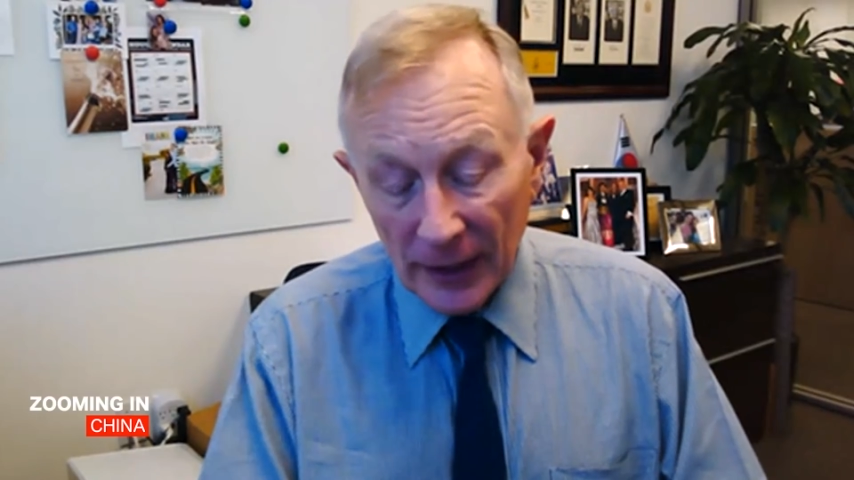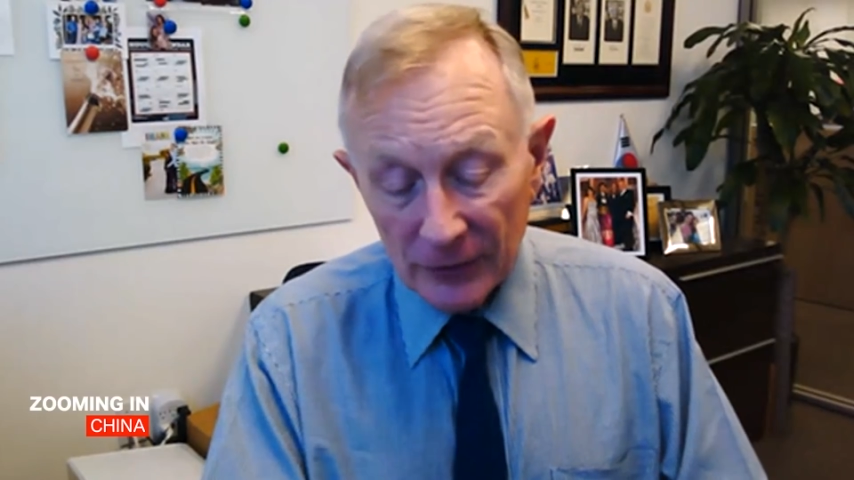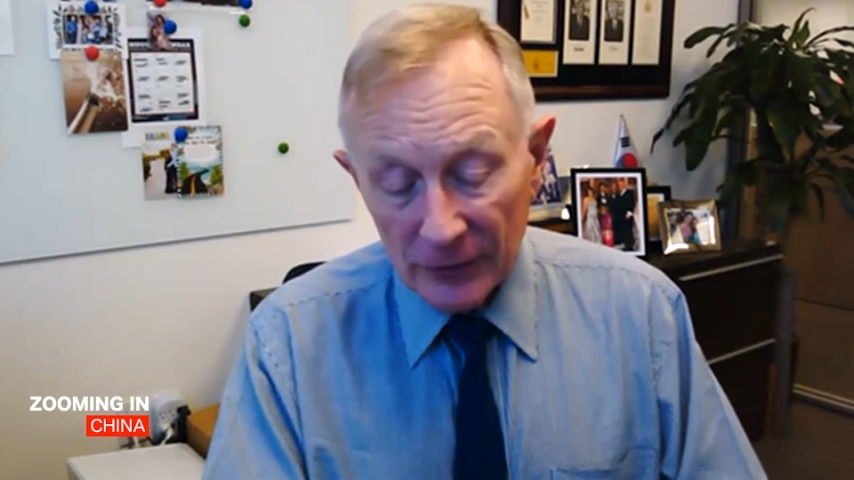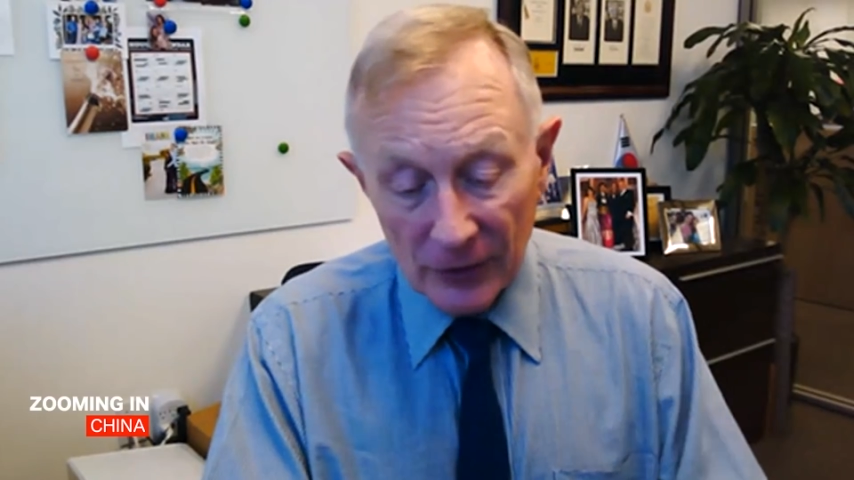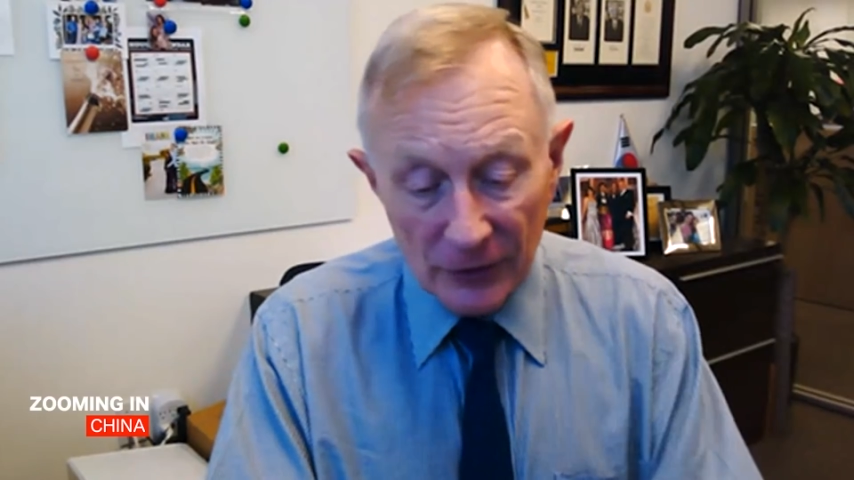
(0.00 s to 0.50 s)

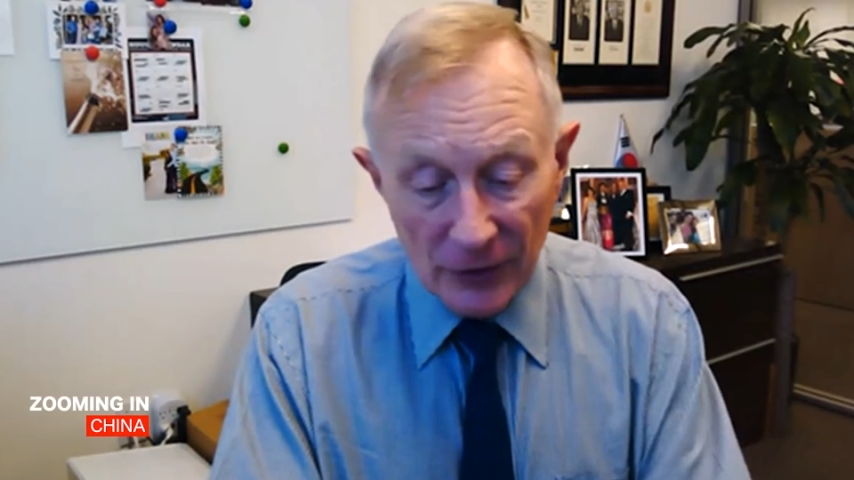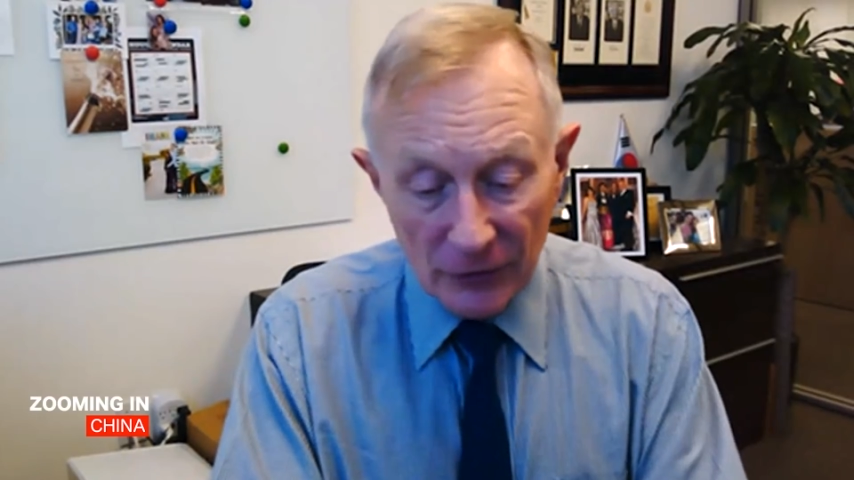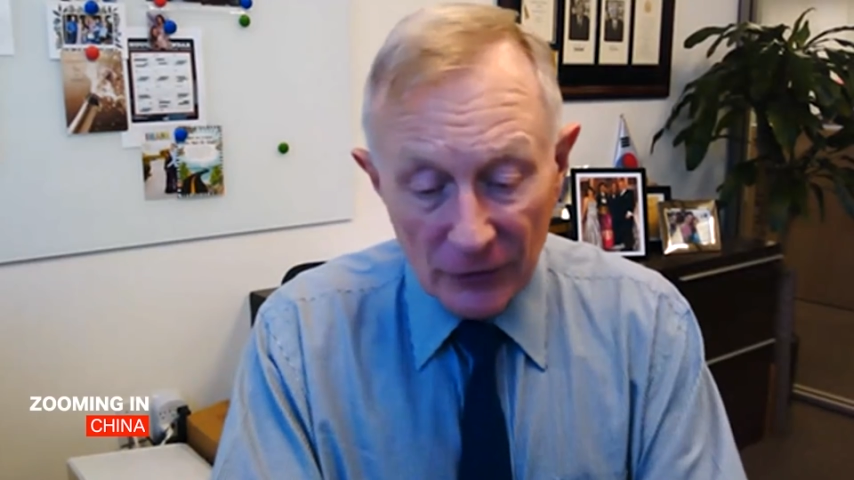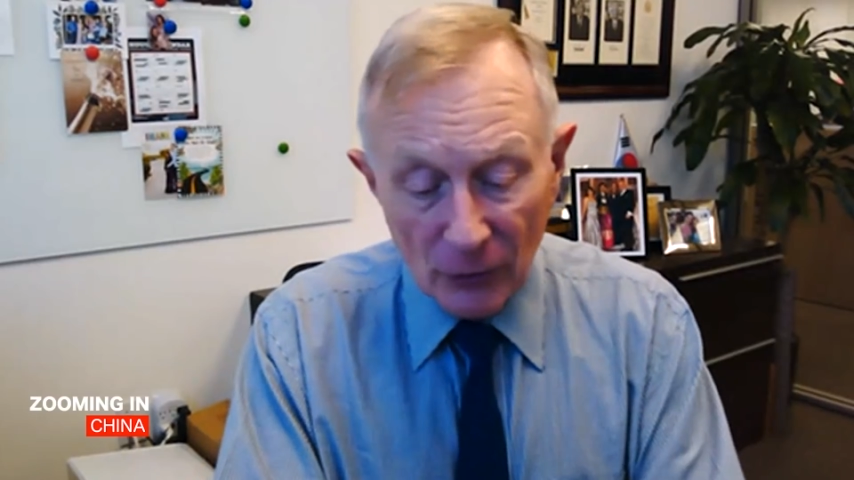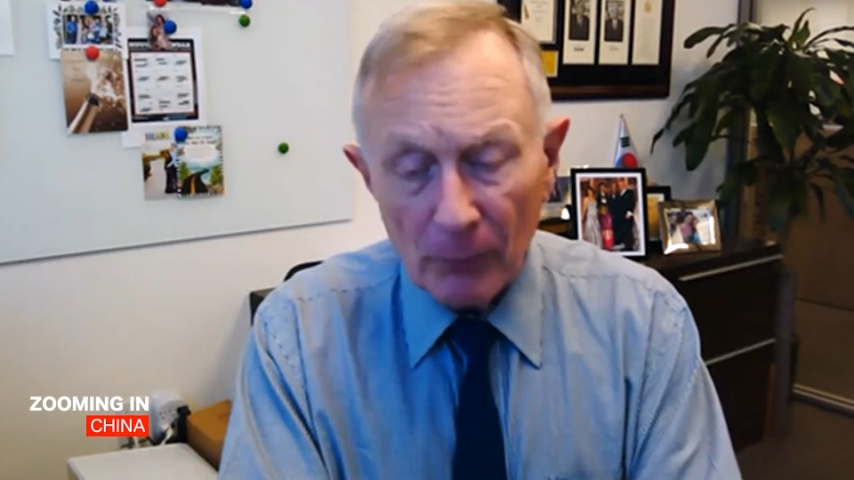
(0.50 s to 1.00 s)
And
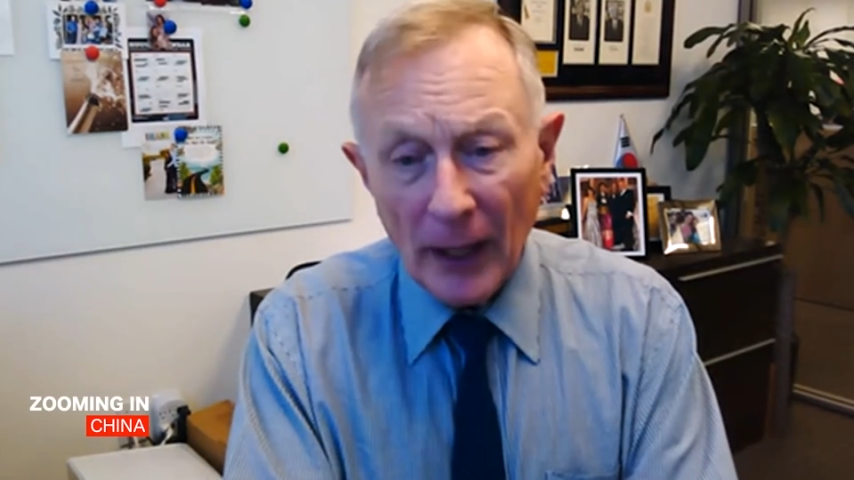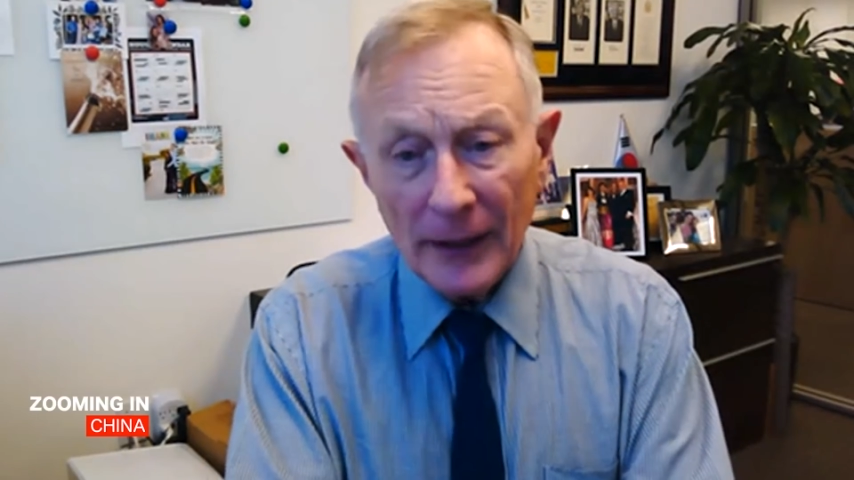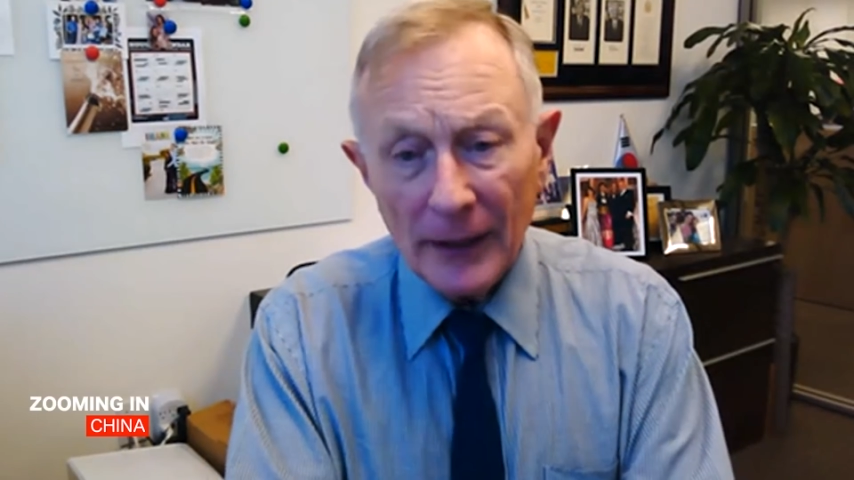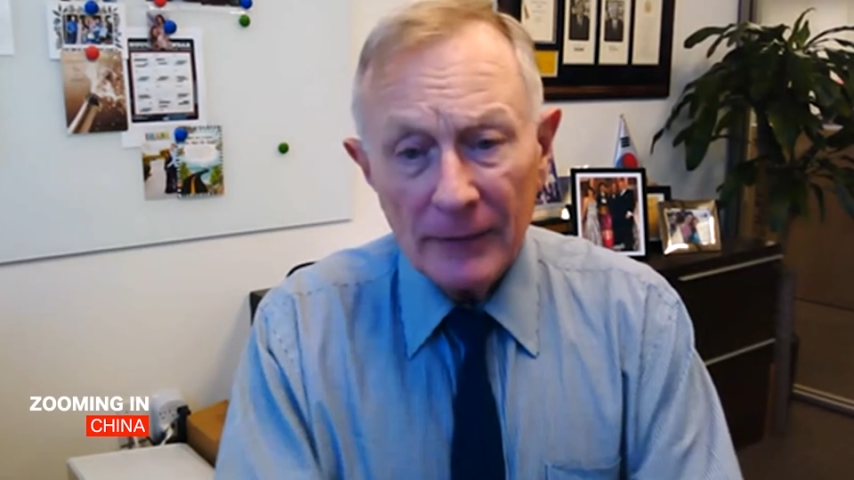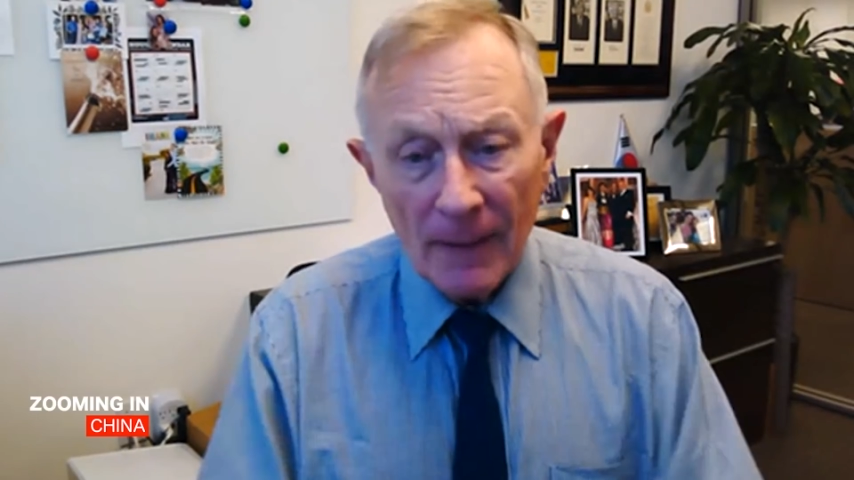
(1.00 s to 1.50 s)
so
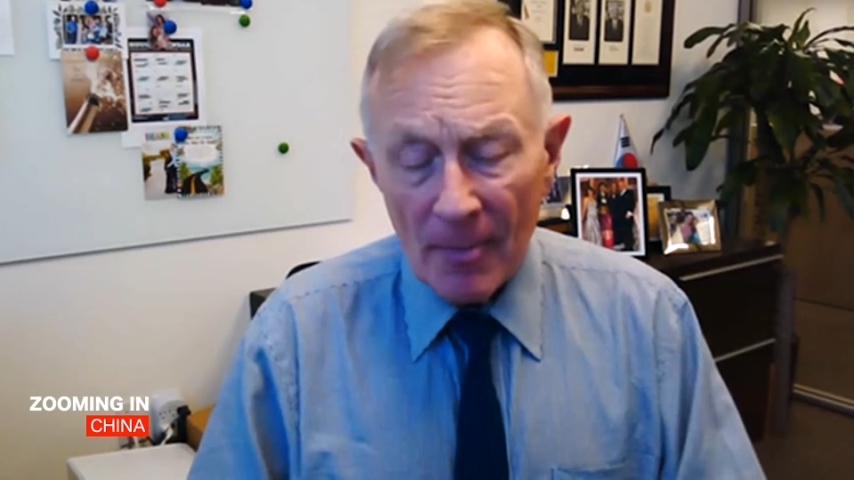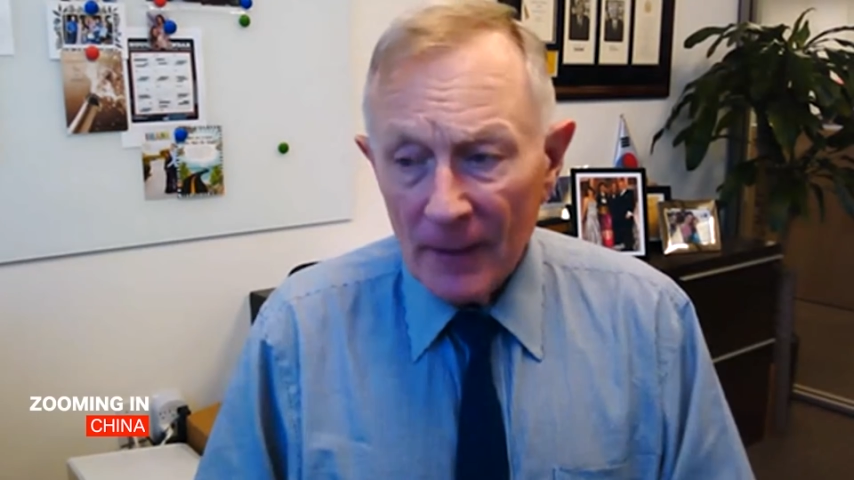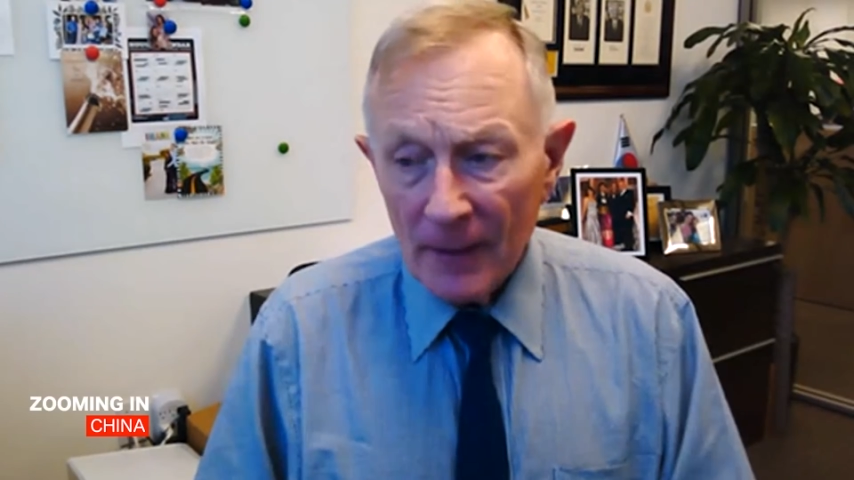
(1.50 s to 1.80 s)
Biden,